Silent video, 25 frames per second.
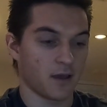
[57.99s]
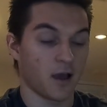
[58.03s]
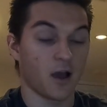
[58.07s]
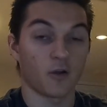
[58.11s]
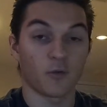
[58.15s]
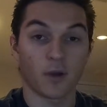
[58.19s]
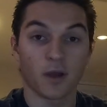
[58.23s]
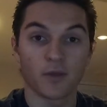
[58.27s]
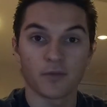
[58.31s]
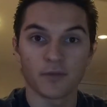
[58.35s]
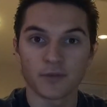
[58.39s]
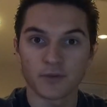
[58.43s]

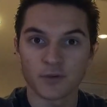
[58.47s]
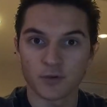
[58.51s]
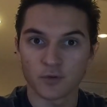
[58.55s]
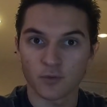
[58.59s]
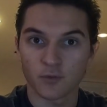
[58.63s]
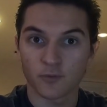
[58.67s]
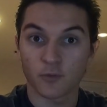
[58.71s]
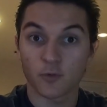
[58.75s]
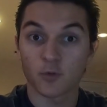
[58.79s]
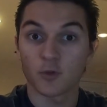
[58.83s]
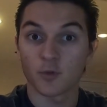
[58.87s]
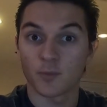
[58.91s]
around the
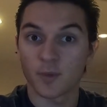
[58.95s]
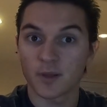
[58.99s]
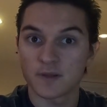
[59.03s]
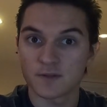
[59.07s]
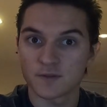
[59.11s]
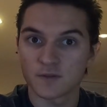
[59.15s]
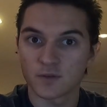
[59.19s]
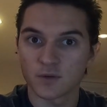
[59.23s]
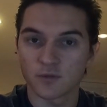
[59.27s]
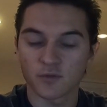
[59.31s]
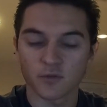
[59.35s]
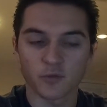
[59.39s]
uniform, the
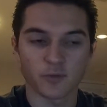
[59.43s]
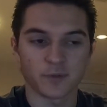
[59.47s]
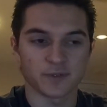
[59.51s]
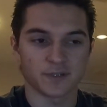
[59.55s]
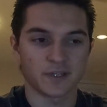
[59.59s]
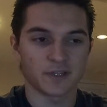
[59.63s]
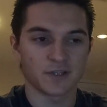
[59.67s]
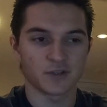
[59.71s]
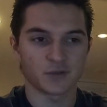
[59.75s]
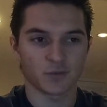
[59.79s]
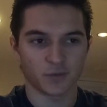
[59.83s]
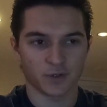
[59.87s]
men's uniform,
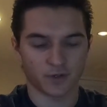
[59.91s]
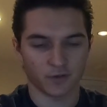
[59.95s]
is he just